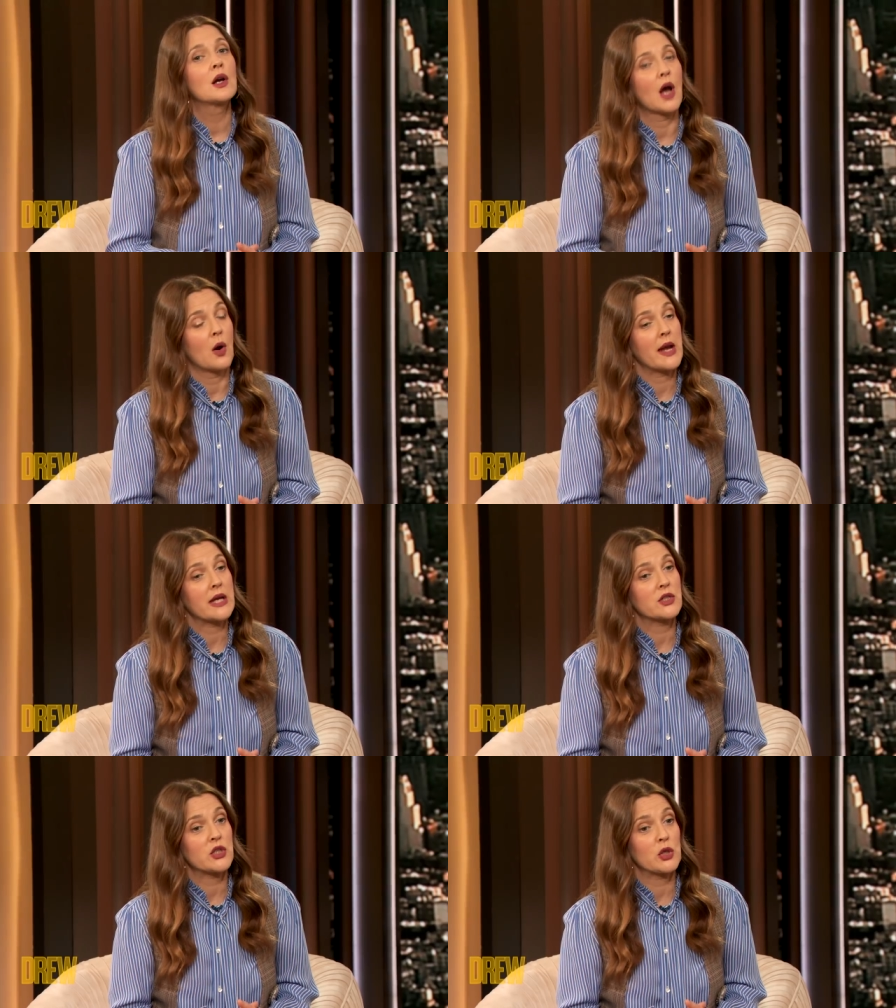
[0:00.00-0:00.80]

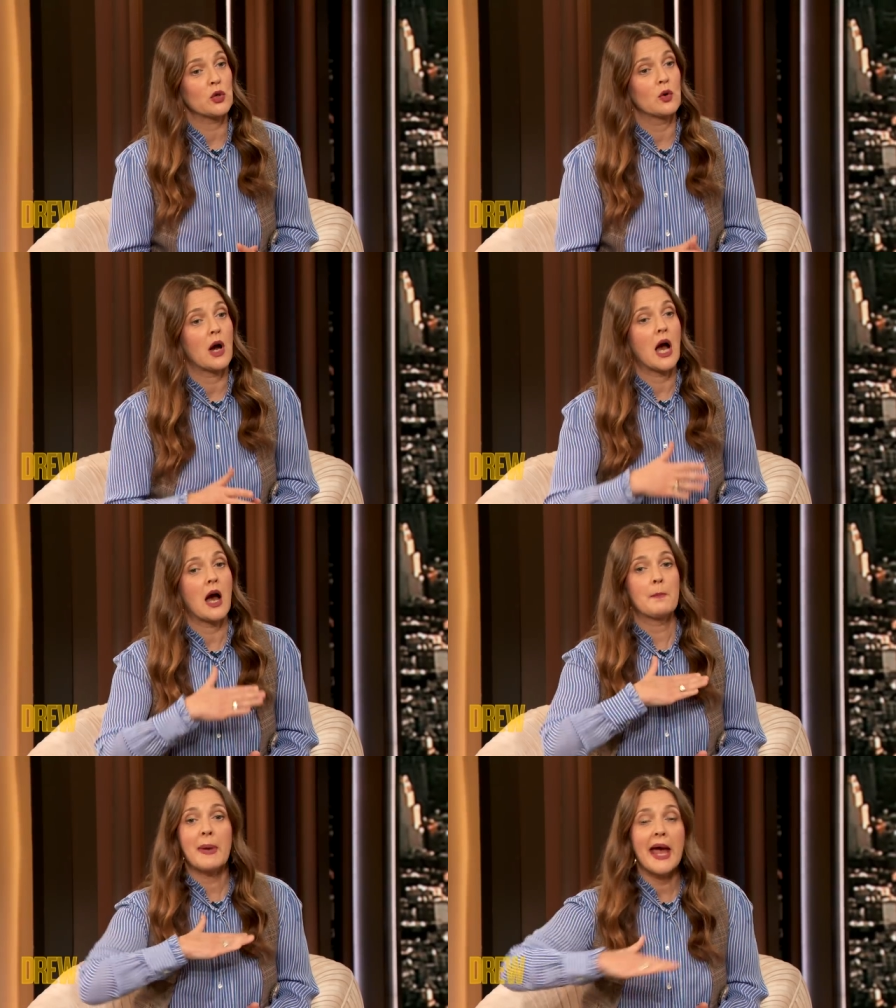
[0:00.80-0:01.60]
going to
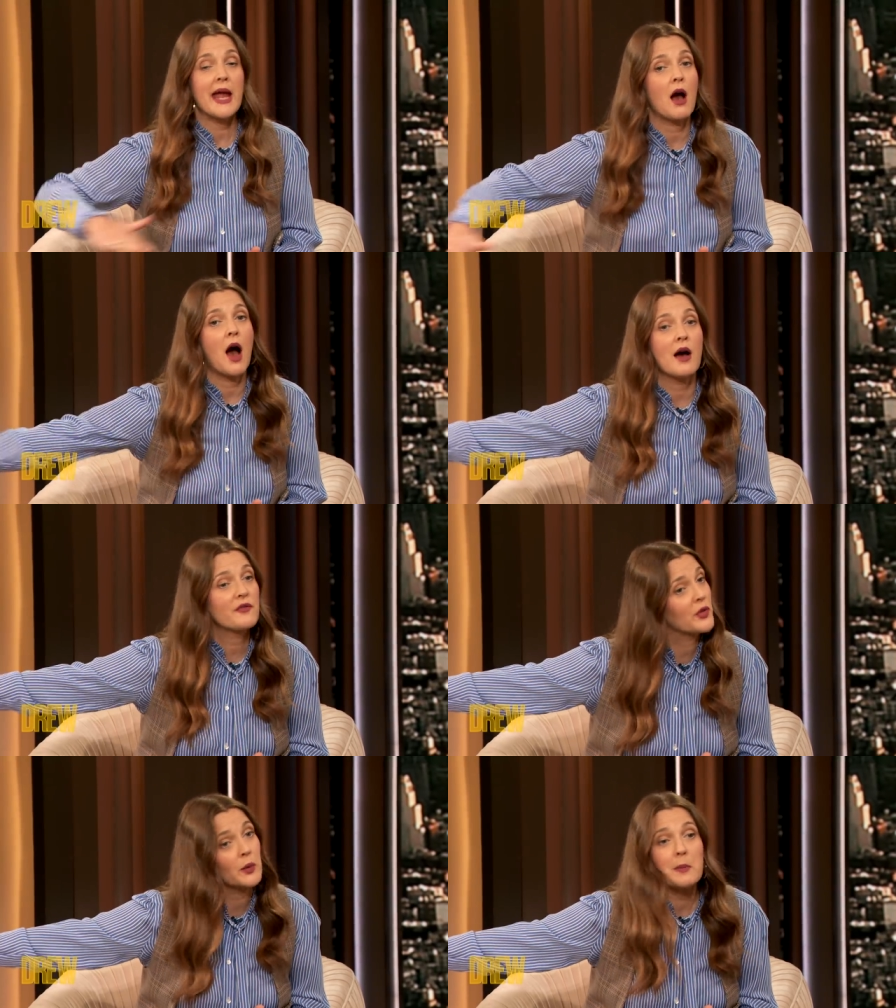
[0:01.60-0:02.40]
pay
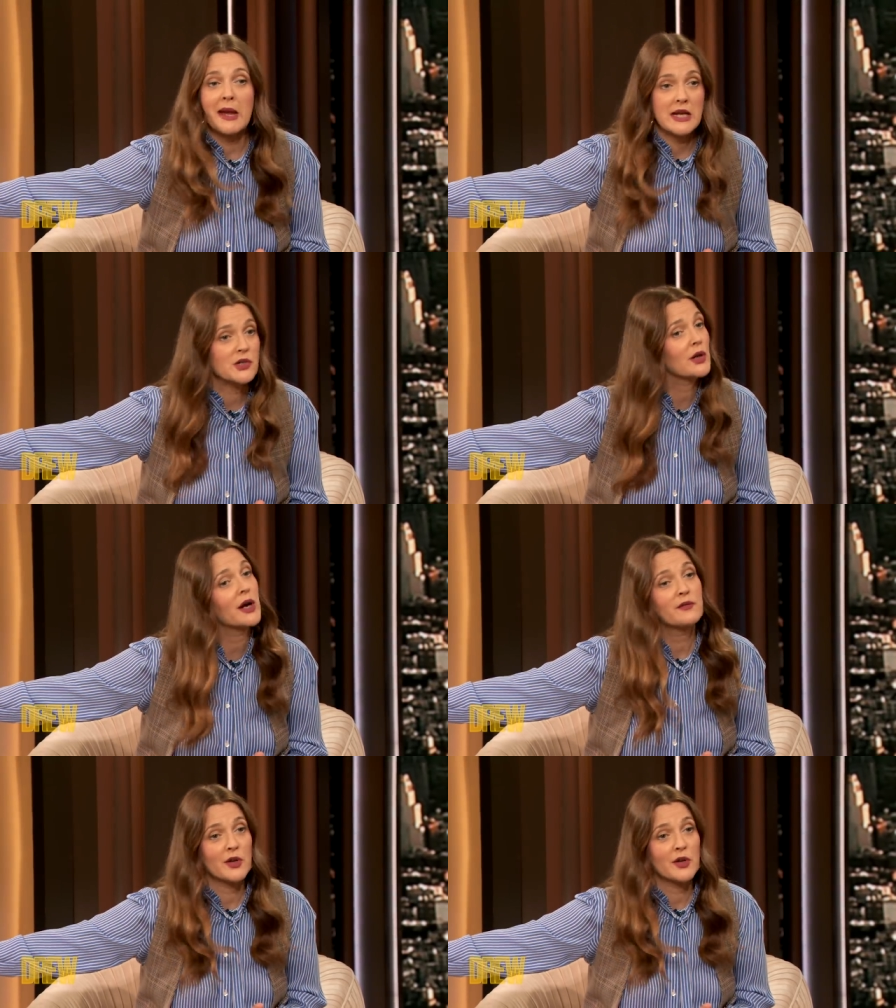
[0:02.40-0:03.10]
off the remainder of